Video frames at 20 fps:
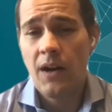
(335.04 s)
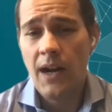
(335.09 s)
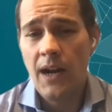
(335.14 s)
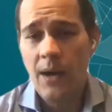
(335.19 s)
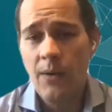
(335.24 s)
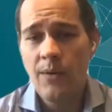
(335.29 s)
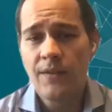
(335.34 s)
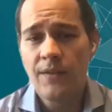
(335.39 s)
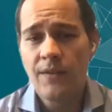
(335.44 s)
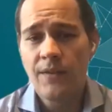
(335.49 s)
There
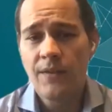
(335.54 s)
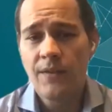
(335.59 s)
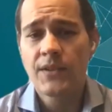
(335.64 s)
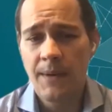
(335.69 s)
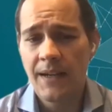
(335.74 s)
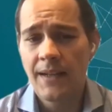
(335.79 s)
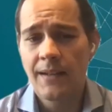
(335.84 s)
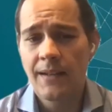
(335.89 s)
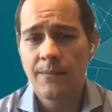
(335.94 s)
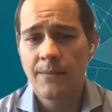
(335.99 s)
are, however,
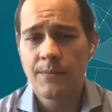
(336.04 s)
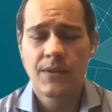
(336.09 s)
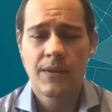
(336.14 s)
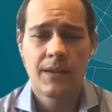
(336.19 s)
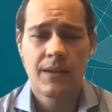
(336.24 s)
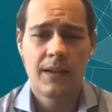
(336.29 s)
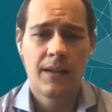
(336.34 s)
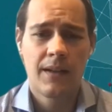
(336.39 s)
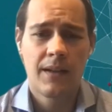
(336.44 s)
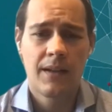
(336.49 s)
some
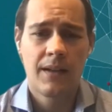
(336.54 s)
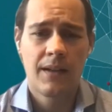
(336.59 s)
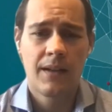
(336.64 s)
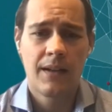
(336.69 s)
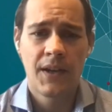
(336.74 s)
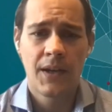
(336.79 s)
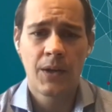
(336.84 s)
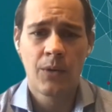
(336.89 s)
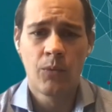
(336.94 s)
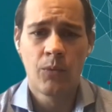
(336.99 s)
items
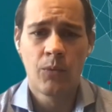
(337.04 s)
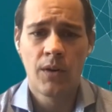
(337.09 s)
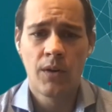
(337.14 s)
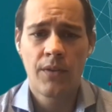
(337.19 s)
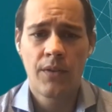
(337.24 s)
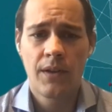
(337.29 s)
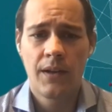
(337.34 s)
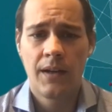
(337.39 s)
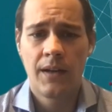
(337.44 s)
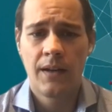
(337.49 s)
that are
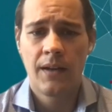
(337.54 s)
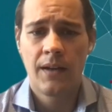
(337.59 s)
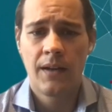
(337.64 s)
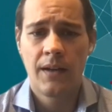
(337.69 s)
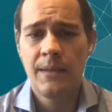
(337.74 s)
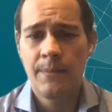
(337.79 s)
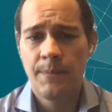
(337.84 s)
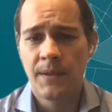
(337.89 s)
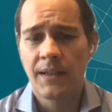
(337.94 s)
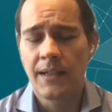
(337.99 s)
worth
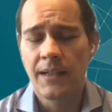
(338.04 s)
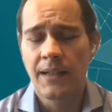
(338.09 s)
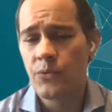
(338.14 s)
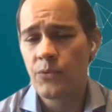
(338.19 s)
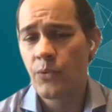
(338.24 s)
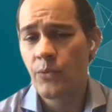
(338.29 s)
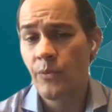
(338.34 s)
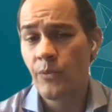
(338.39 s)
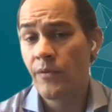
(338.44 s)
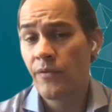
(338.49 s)

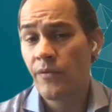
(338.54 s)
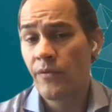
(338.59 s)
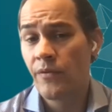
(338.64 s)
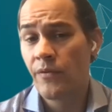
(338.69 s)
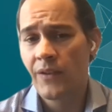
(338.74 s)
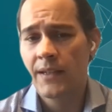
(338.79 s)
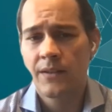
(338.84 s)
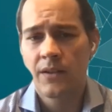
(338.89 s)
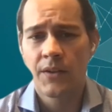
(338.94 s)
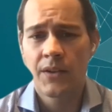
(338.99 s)
keeping as we
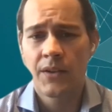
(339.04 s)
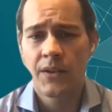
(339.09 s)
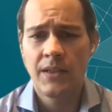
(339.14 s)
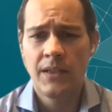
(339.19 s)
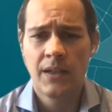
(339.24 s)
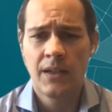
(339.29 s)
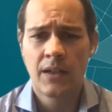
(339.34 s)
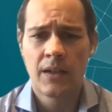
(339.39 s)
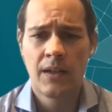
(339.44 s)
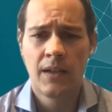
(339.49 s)
reflect
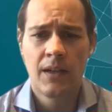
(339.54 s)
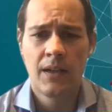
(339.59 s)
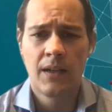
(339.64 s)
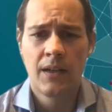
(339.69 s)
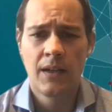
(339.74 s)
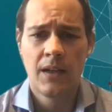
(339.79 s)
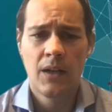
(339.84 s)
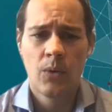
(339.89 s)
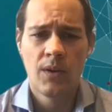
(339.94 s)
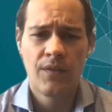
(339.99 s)
on the
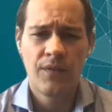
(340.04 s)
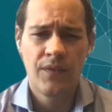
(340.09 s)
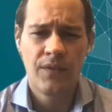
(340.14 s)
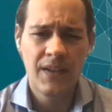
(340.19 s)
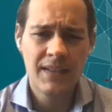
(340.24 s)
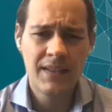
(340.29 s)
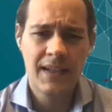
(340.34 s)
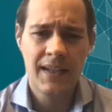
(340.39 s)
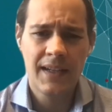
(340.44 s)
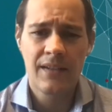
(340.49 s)
year
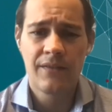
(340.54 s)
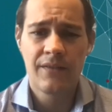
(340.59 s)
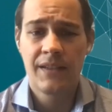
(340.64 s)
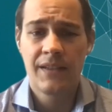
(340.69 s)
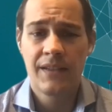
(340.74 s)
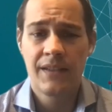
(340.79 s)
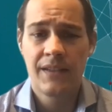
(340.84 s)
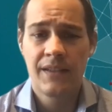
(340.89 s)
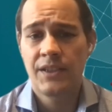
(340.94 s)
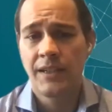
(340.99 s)
where
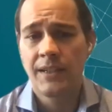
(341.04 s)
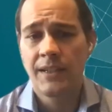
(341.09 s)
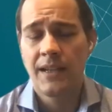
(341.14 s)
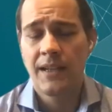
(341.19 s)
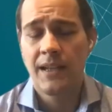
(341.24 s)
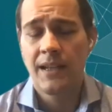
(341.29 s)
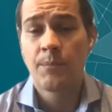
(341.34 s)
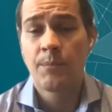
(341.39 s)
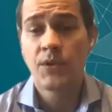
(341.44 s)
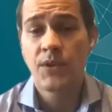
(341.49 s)
fintech
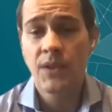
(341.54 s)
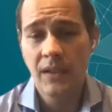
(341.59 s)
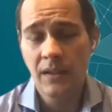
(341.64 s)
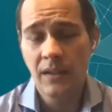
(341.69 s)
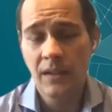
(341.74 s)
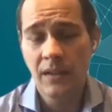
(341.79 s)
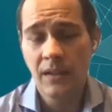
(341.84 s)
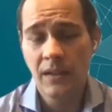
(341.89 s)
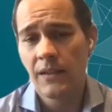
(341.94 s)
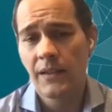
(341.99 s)
innovation, and
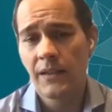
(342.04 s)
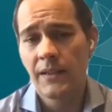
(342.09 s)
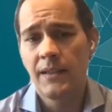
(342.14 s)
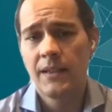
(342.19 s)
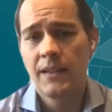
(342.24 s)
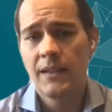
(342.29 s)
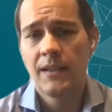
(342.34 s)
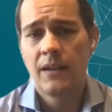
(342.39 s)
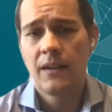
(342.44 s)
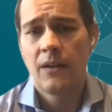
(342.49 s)

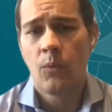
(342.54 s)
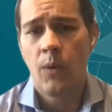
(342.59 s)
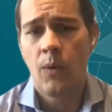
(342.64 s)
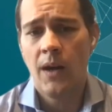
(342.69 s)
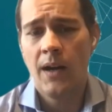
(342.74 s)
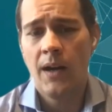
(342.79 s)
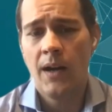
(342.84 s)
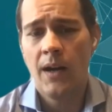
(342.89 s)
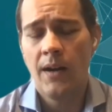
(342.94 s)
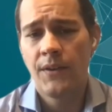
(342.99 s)
particularly
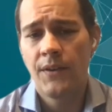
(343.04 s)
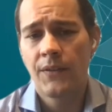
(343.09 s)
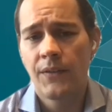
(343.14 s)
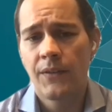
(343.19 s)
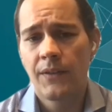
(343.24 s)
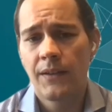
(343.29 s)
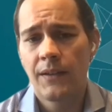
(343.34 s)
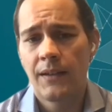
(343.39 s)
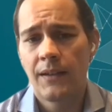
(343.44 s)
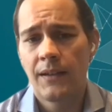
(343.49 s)
why
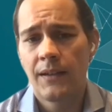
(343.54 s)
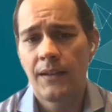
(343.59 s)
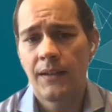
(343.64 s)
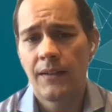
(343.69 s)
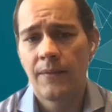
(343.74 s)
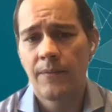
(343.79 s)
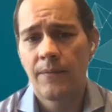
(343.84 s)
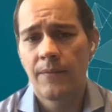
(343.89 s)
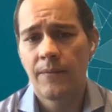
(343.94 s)
this